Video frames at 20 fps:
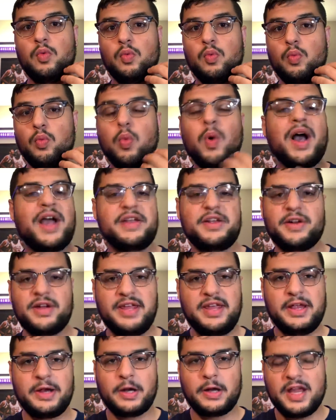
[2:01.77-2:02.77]
why you're
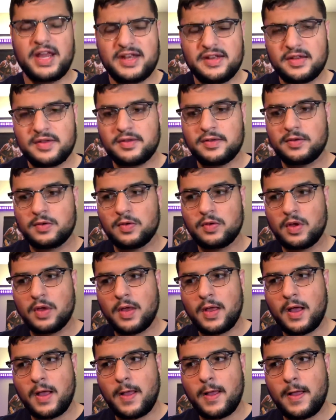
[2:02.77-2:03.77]
here. And
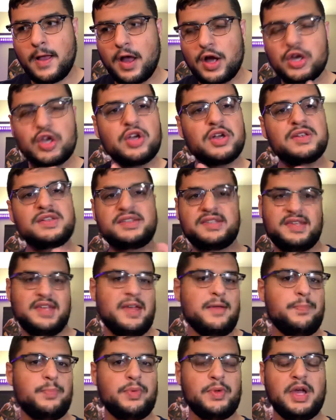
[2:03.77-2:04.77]
a good
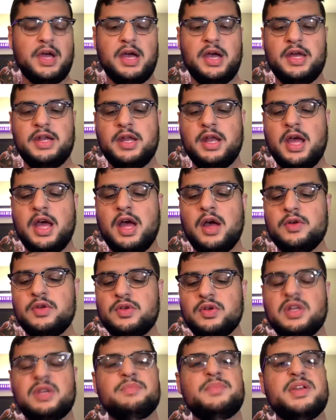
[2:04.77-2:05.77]
tip on how
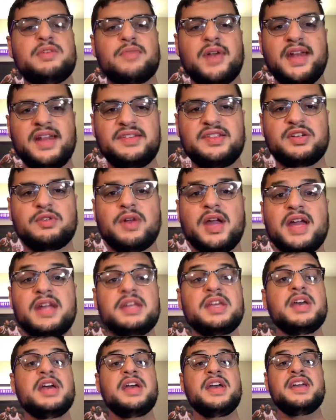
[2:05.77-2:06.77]
you can be ready to
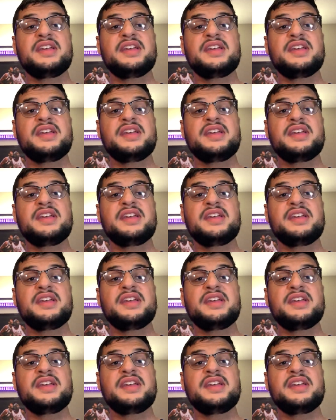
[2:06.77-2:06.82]
grind